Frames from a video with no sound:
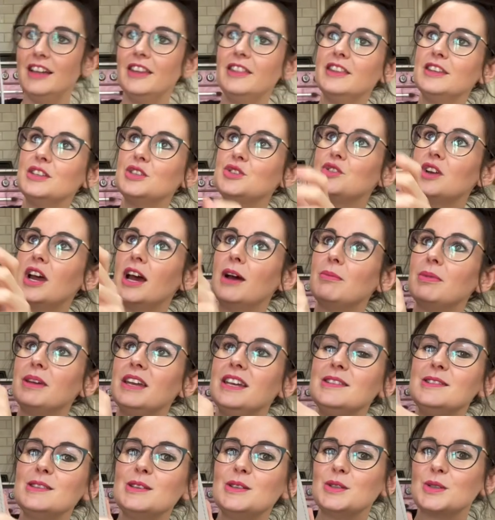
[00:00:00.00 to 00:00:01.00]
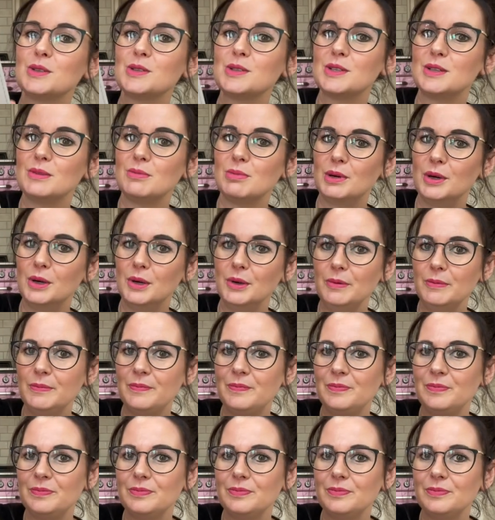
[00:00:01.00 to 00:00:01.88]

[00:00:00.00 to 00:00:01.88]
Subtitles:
The strap is adjustable.